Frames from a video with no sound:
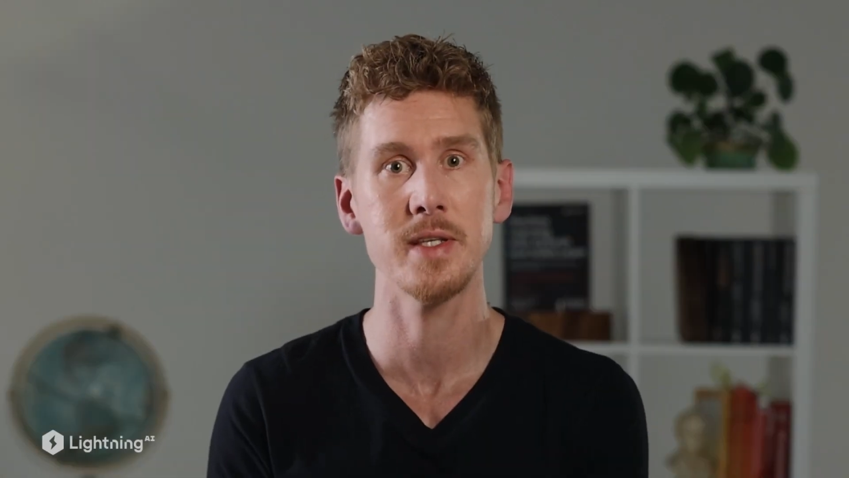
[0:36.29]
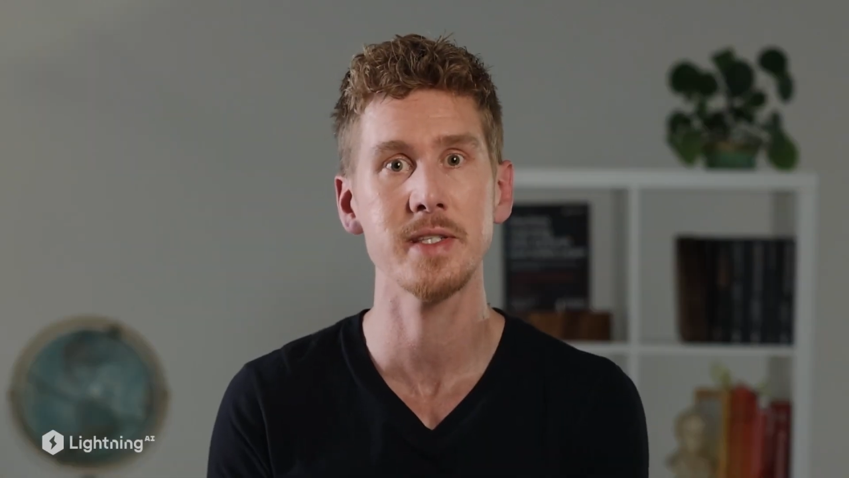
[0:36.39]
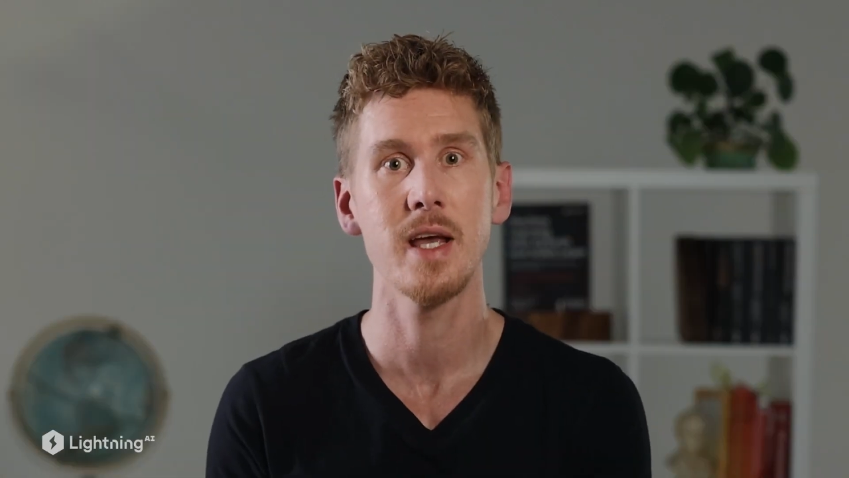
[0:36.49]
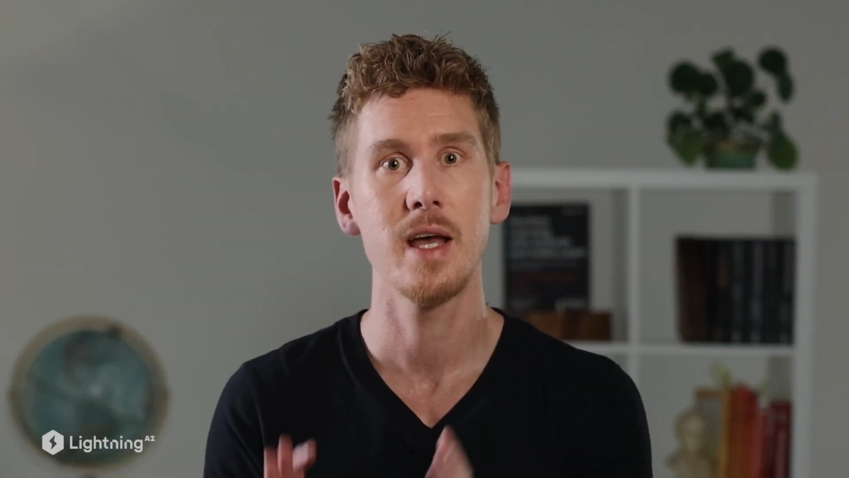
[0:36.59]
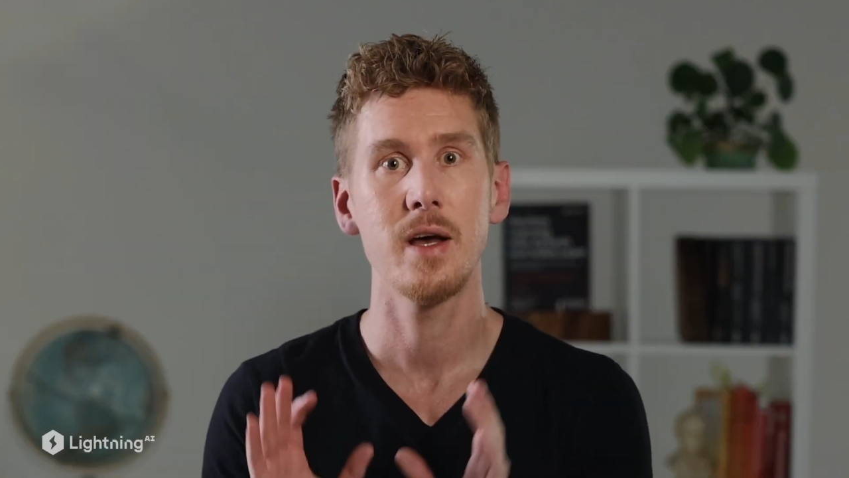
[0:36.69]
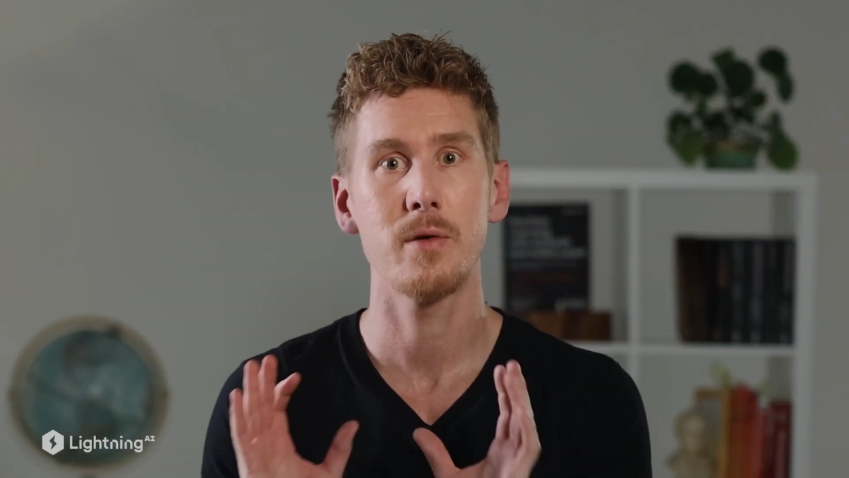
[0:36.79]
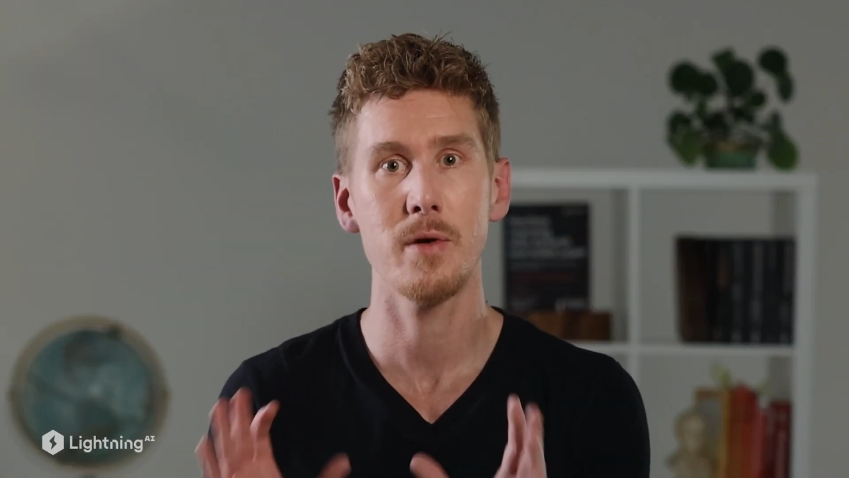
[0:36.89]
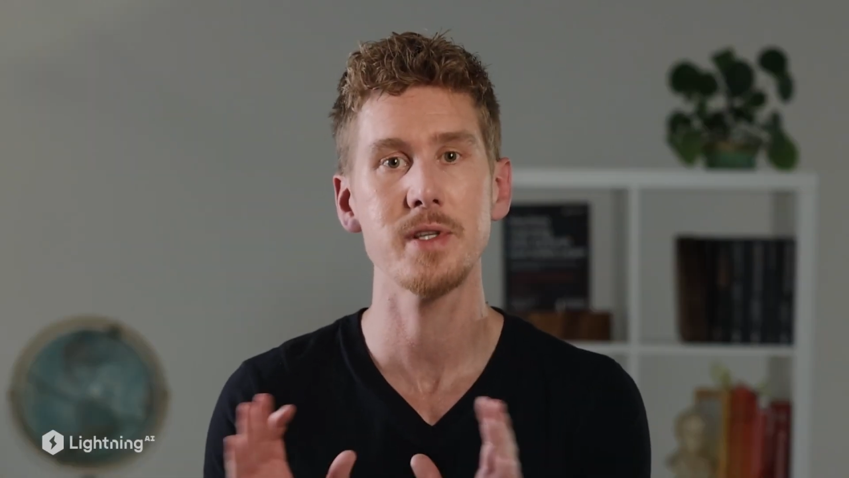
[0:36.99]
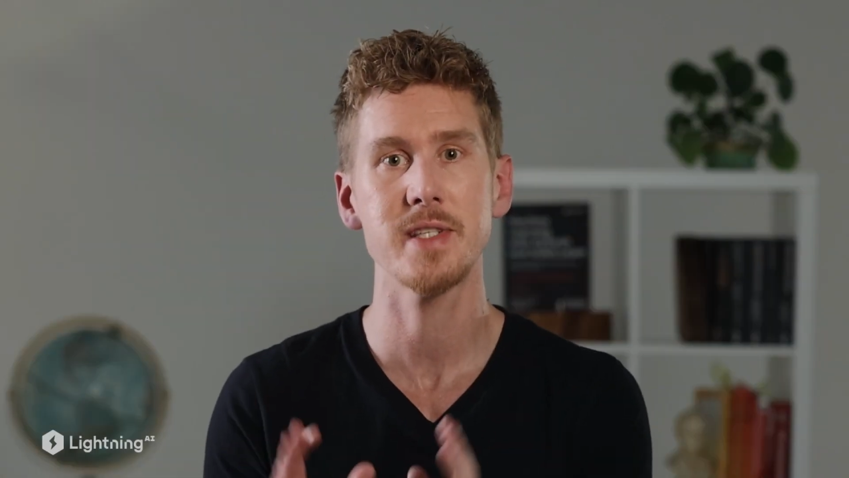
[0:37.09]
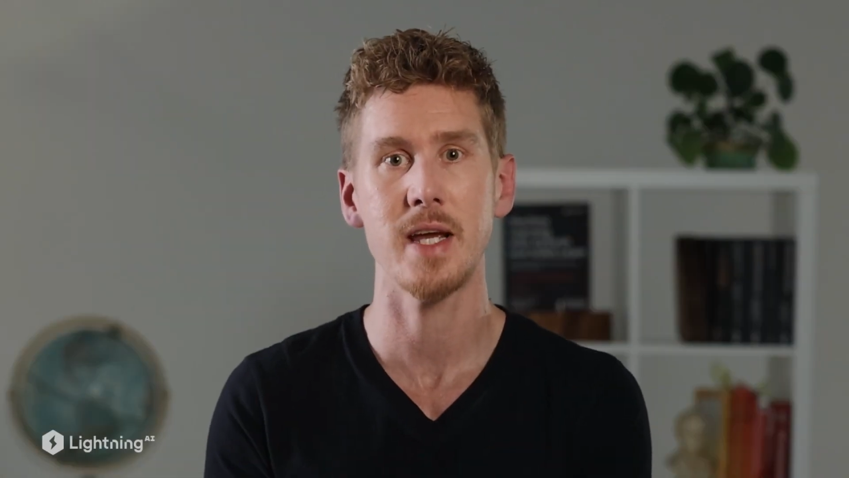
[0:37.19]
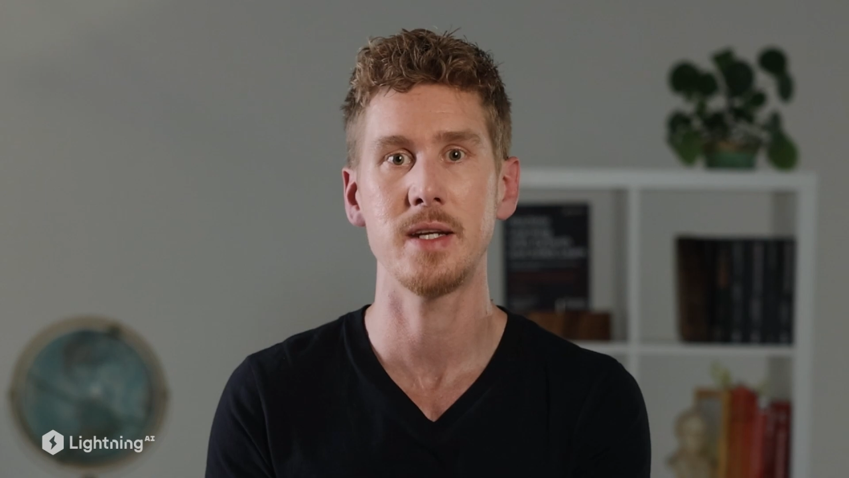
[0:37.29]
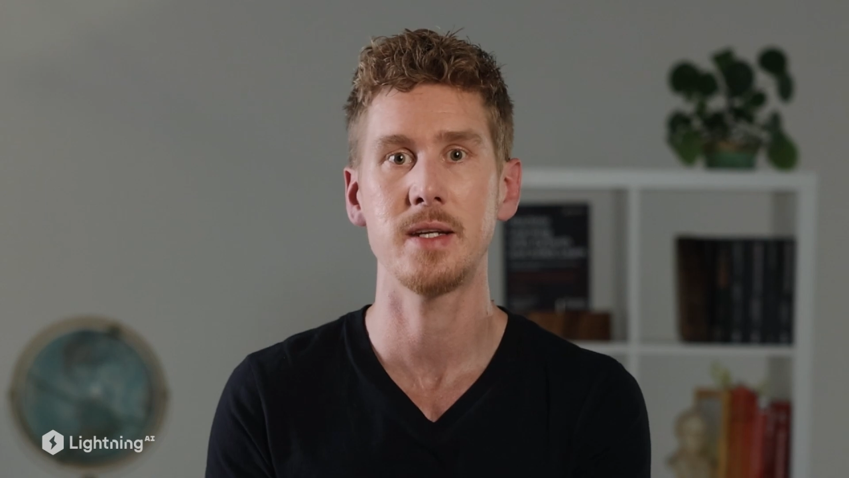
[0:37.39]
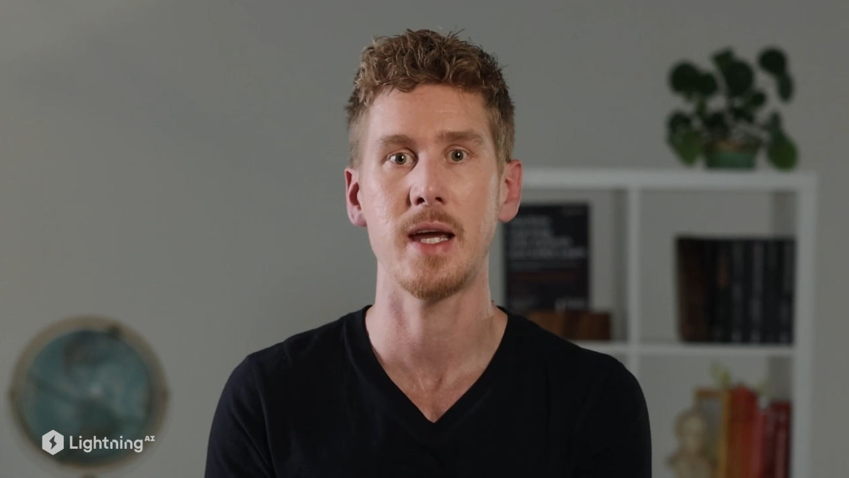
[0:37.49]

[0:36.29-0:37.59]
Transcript: is road sign